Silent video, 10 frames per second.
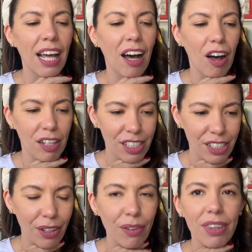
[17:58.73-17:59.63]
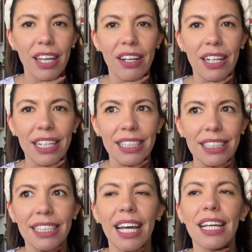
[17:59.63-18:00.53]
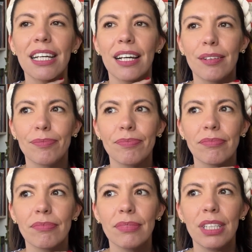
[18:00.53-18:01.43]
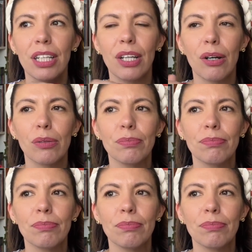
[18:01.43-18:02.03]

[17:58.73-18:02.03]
Also, there is like, you know,